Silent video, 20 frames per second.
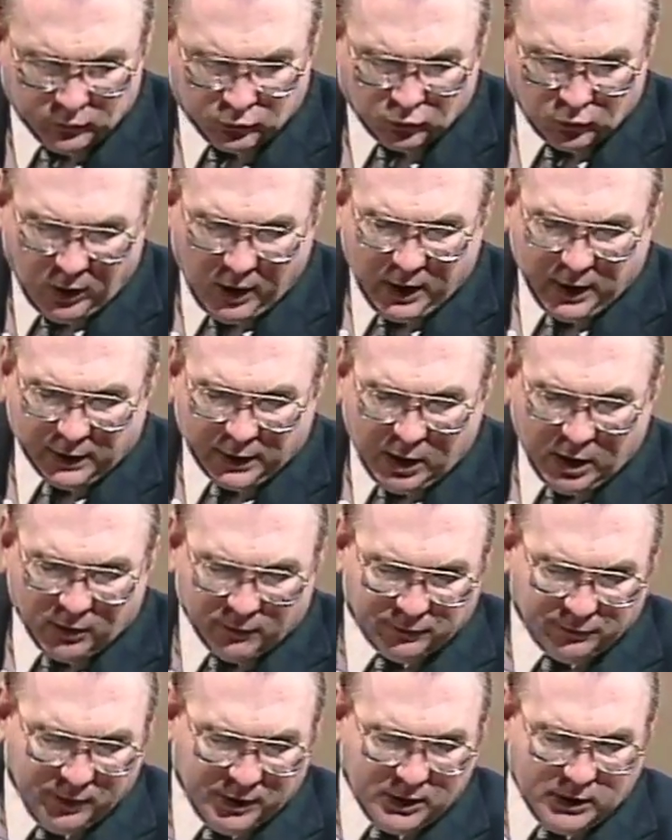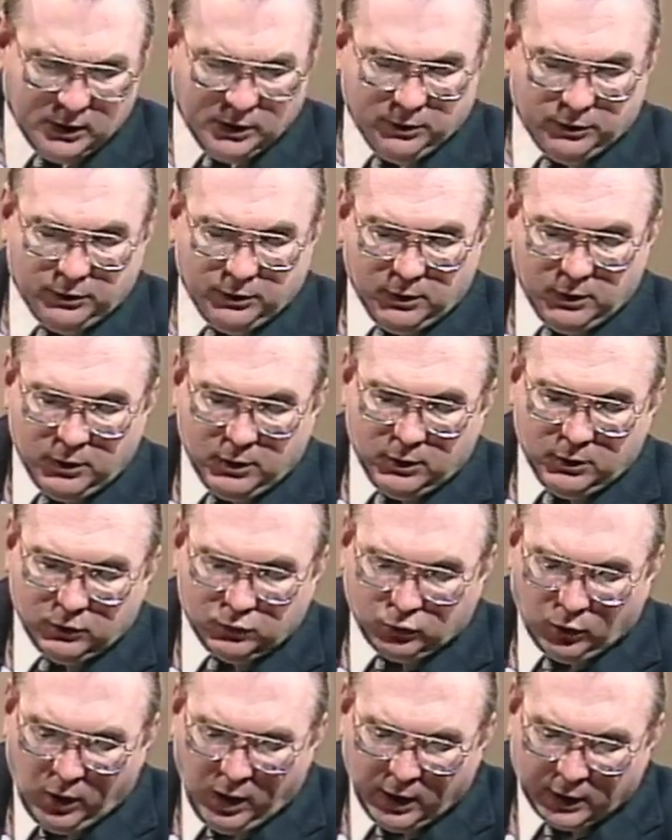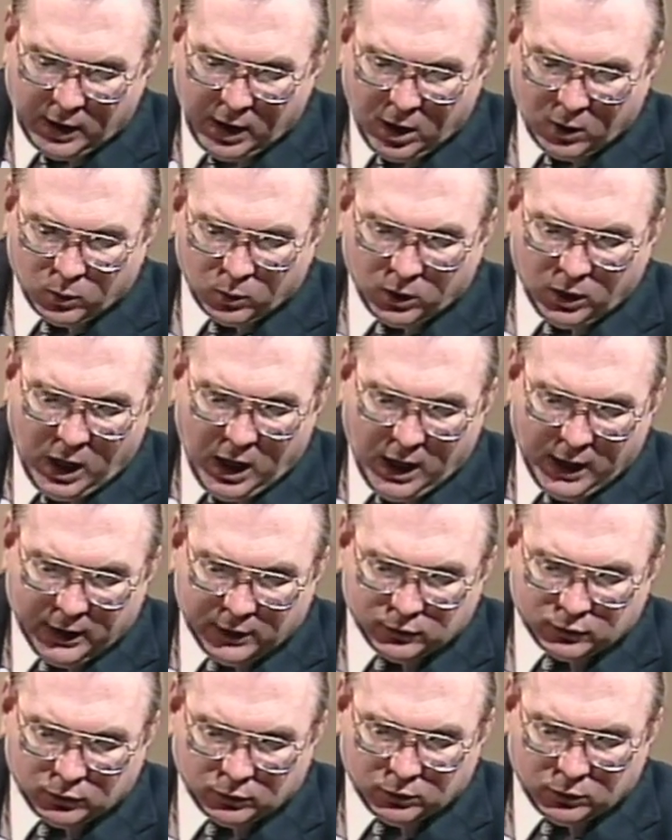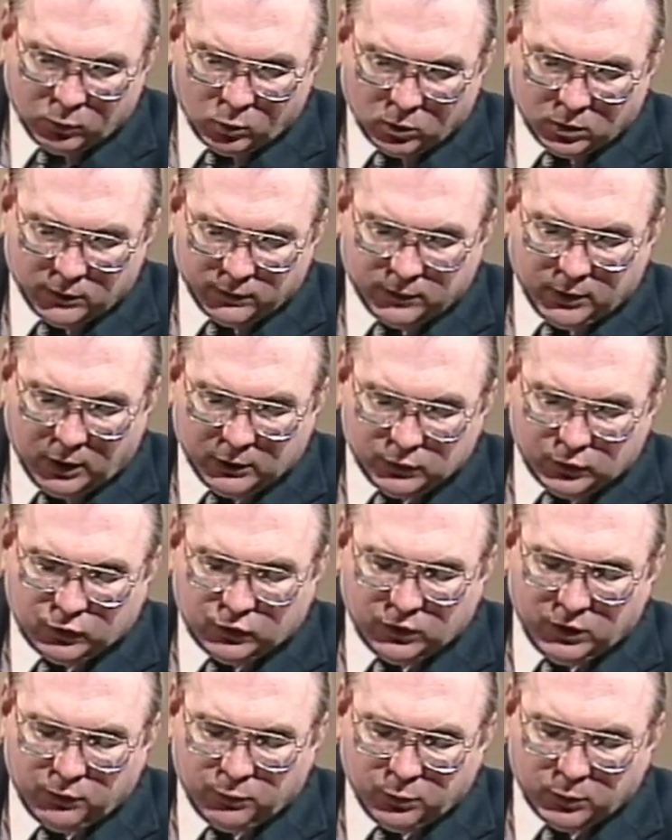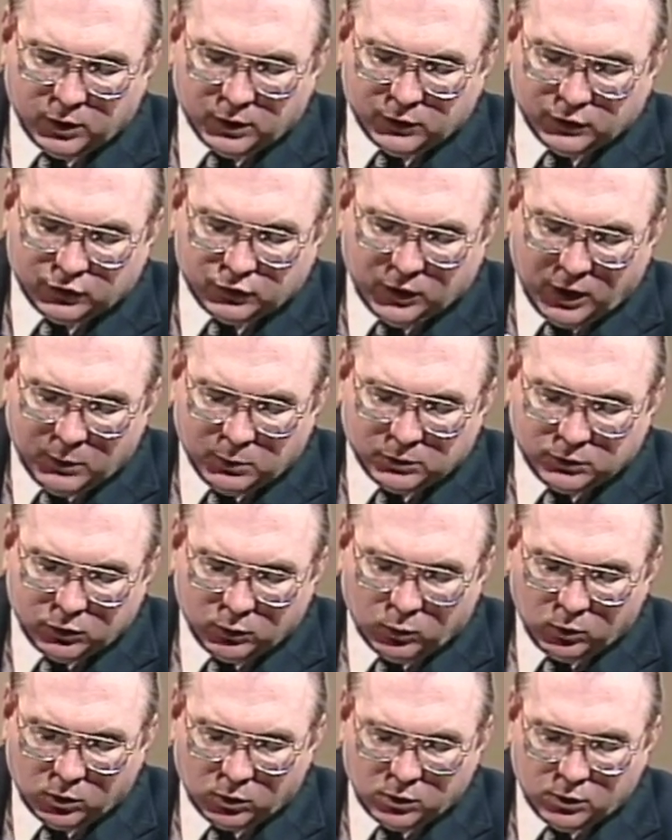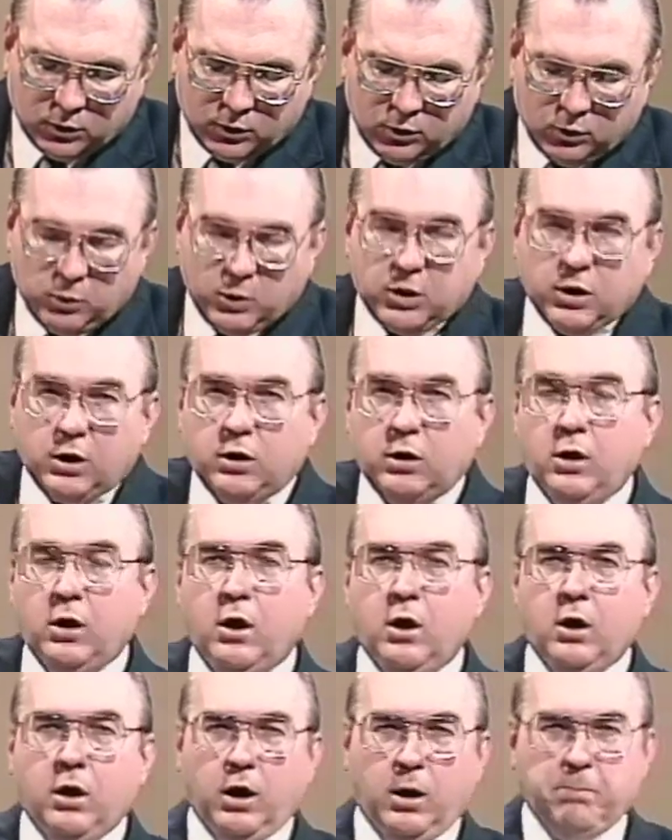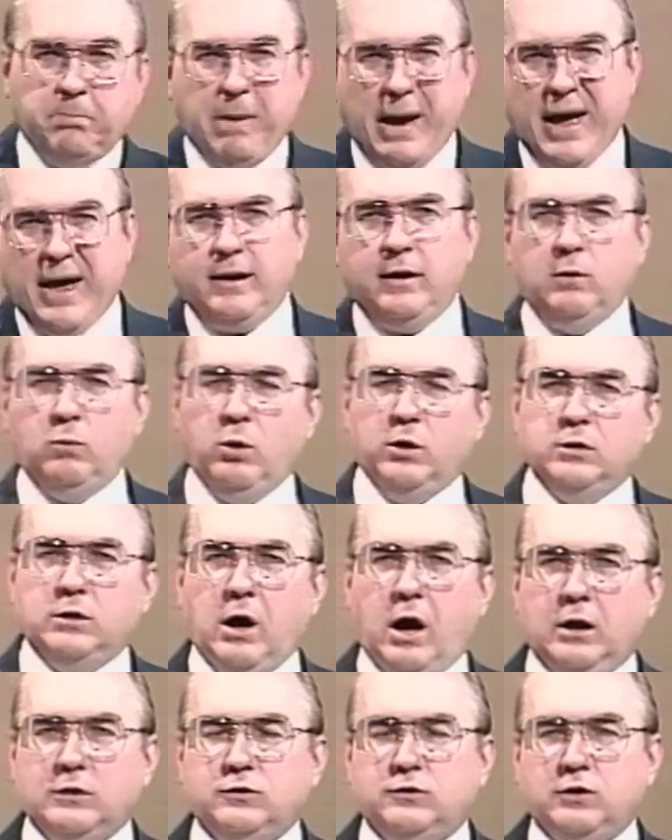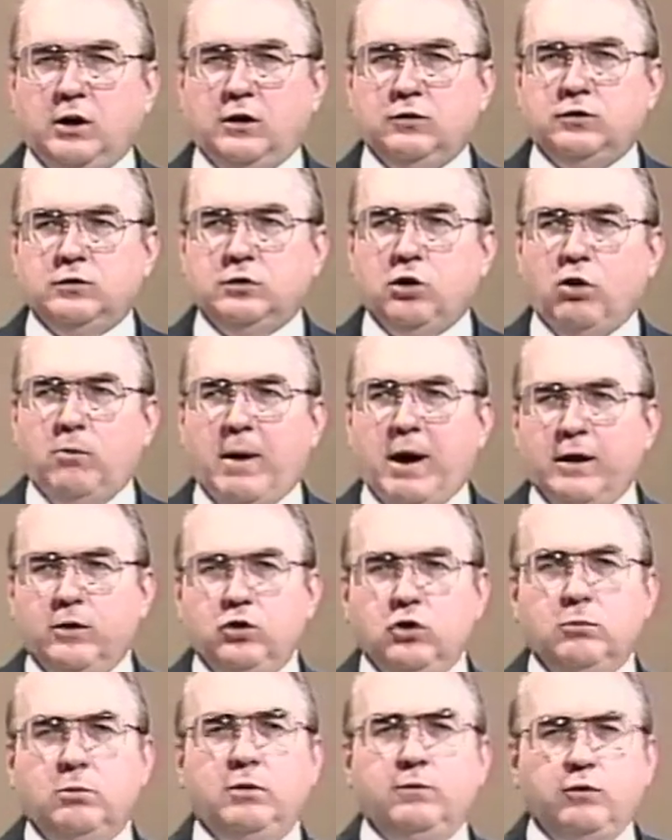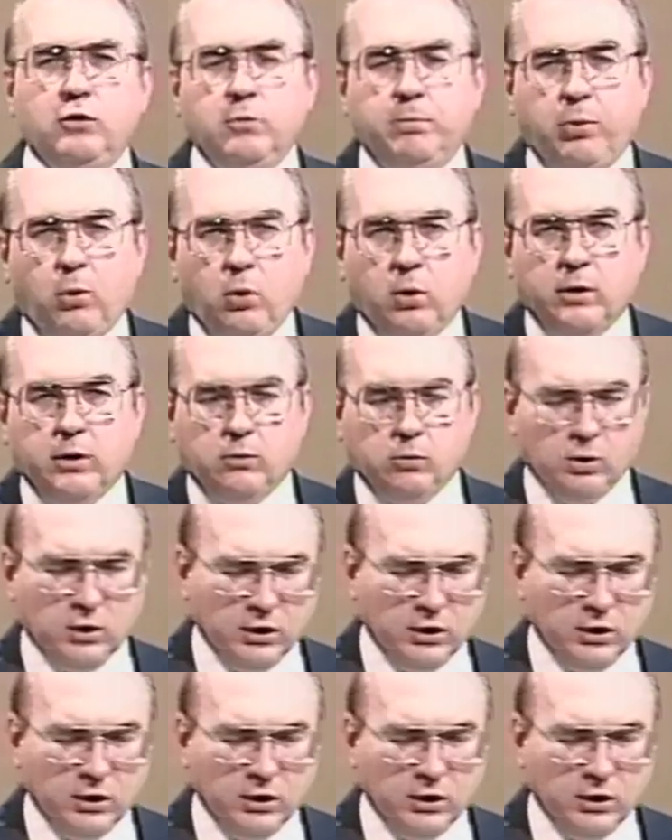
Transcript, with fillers: trying our faith trying our reliance on the Word of God to see if we're going to stay with the Word or we're going to abandon what God says and go by human viewpoint, a